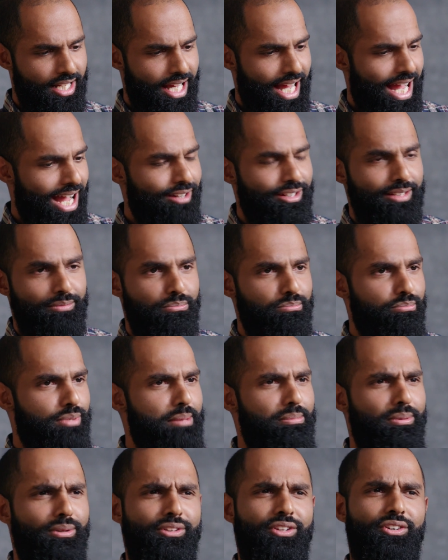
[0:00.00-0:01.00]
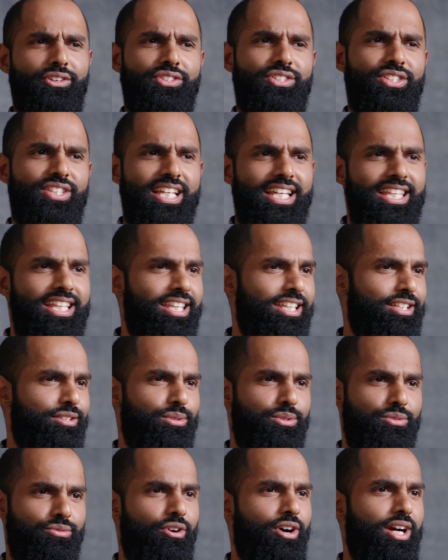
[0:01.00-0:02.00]
How did people not see that
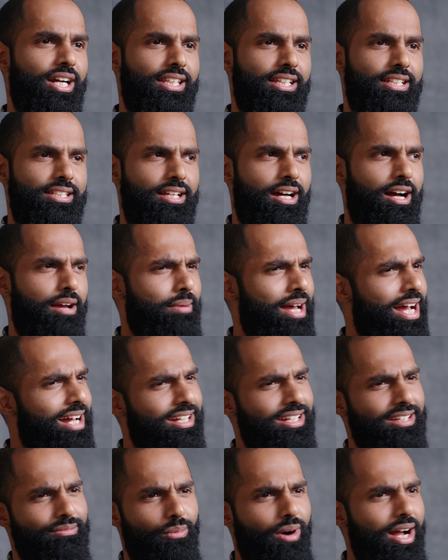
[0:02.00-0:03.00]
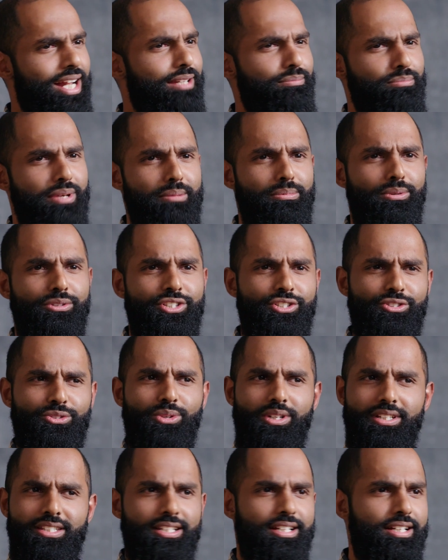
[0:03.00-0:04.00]
this was wrong at the time? Why did people just
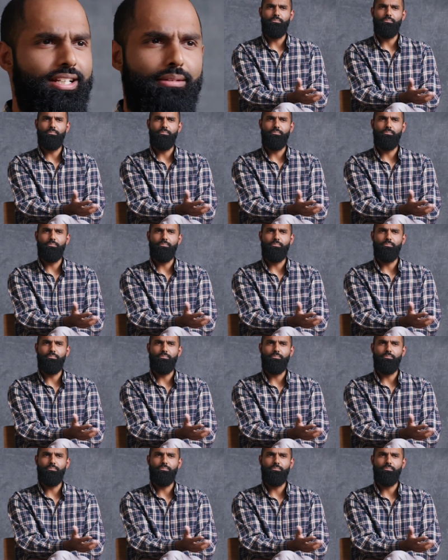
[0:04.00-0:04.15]
sort of turn